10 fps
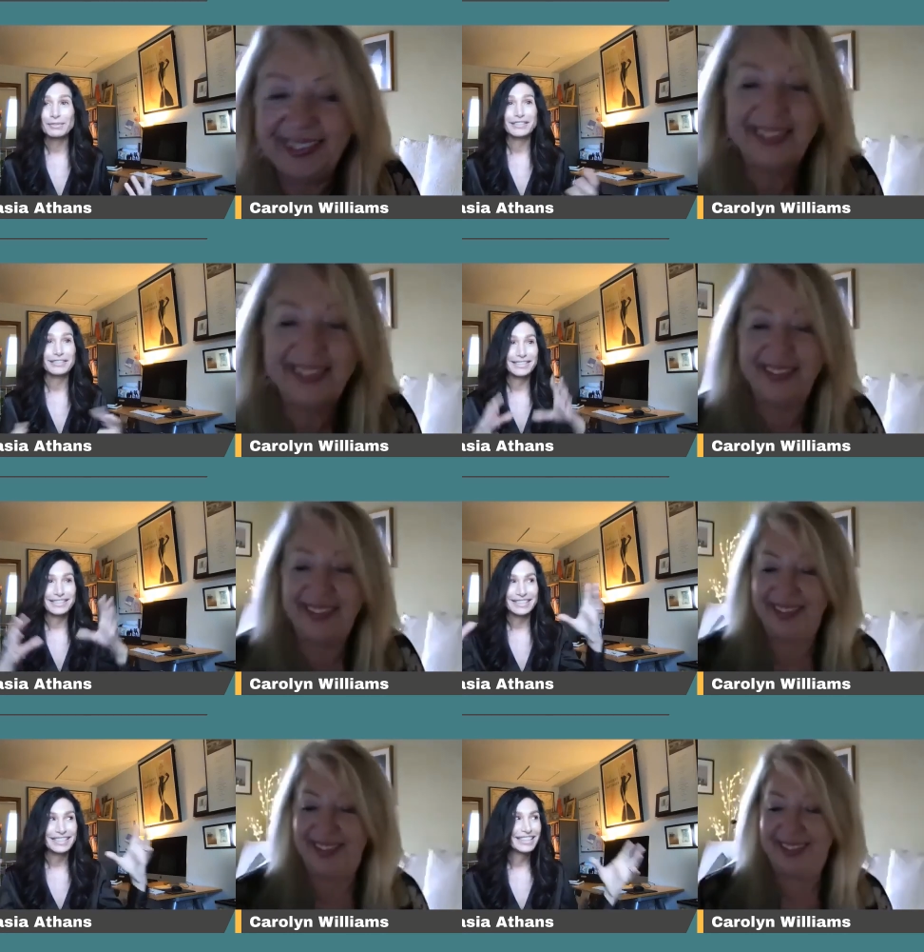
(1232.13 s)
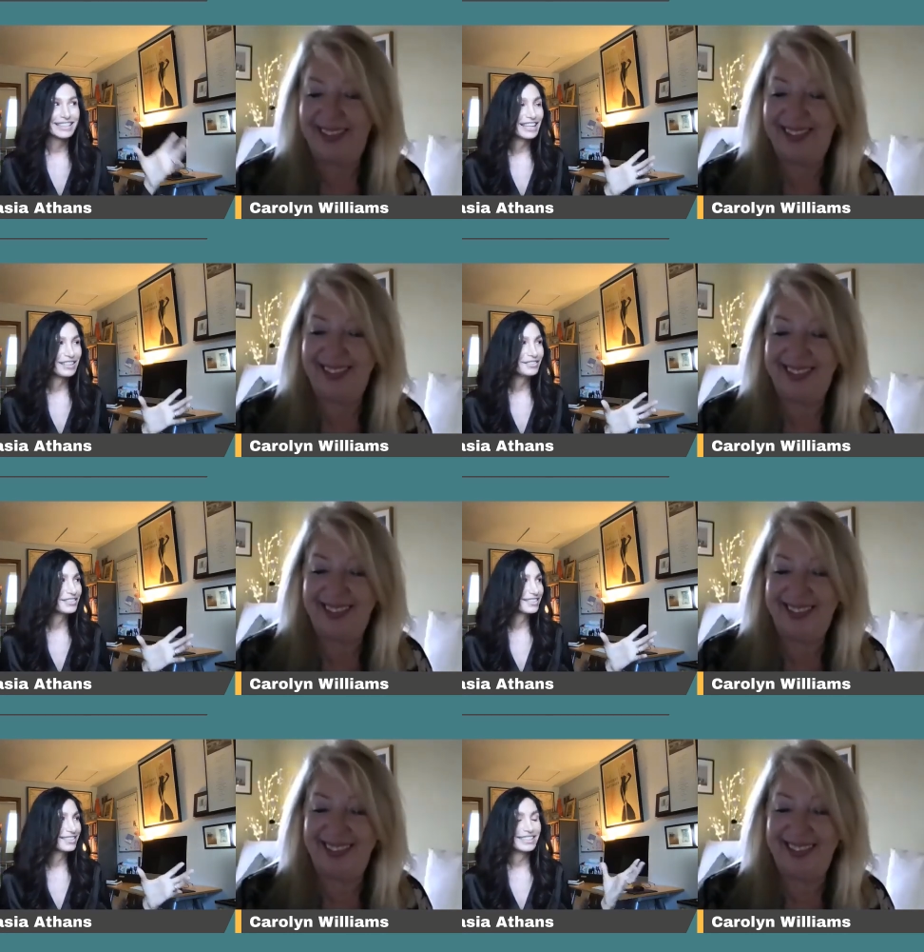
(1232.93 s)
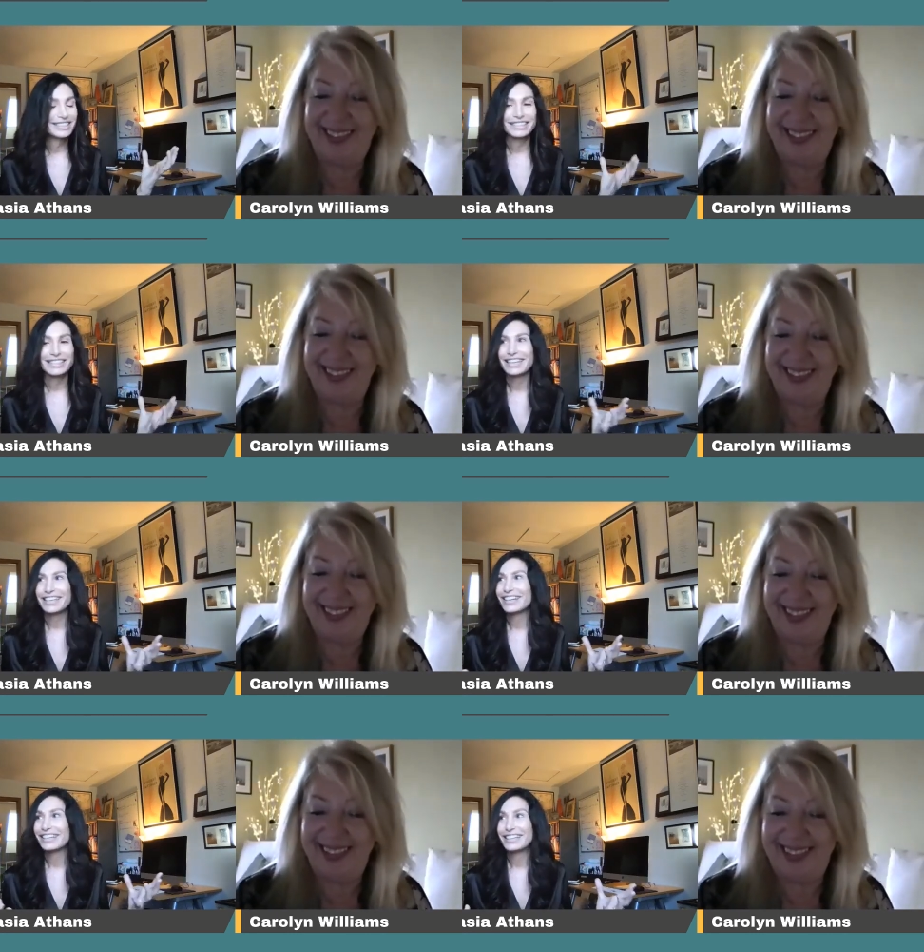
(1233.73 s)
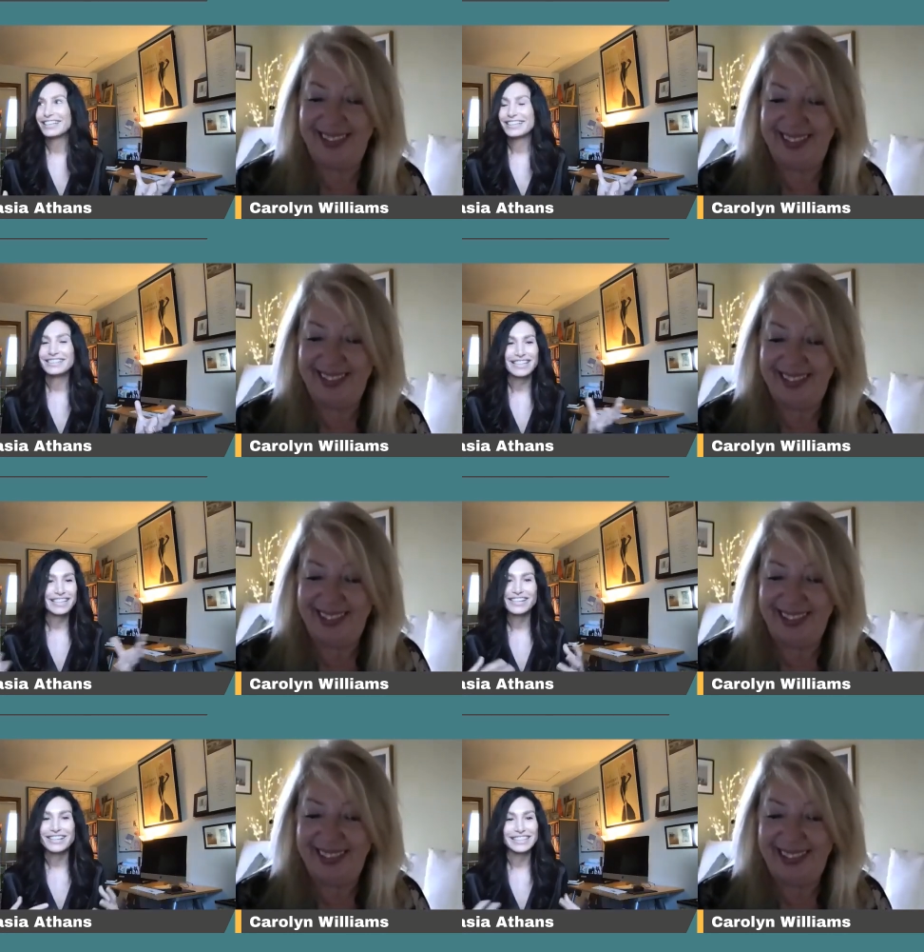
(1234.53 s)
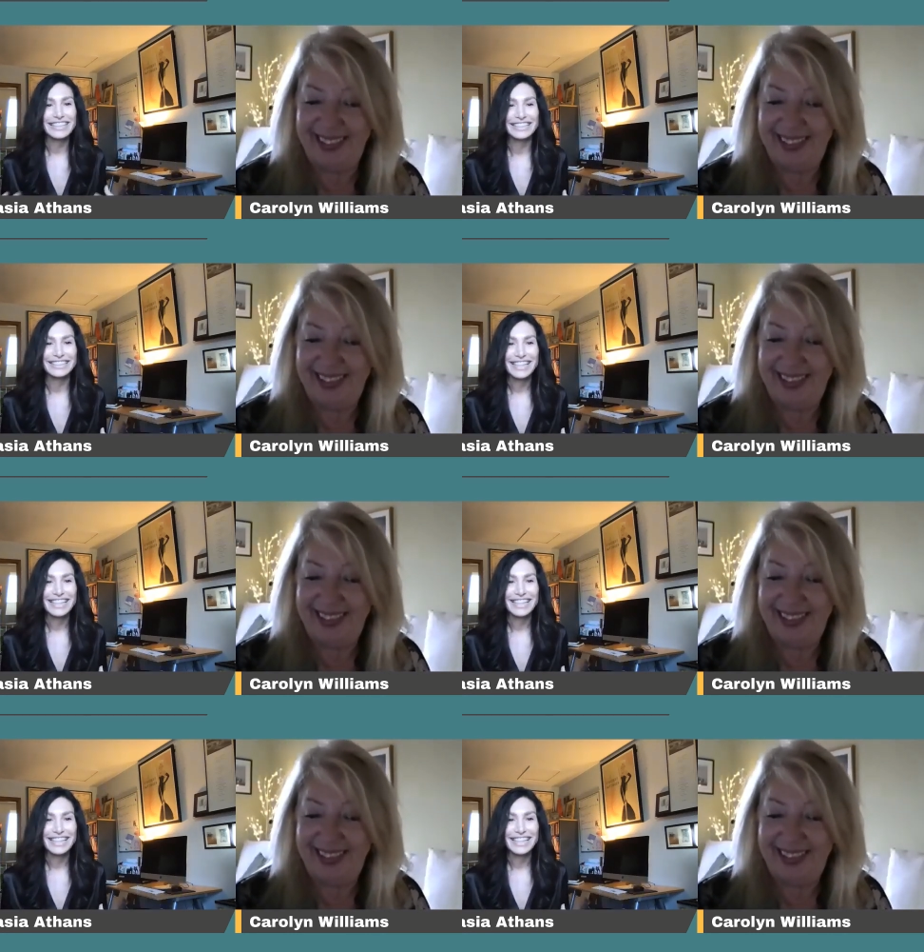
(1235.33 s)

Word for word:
Speaker 1: We just kind of just take it on, take it all in.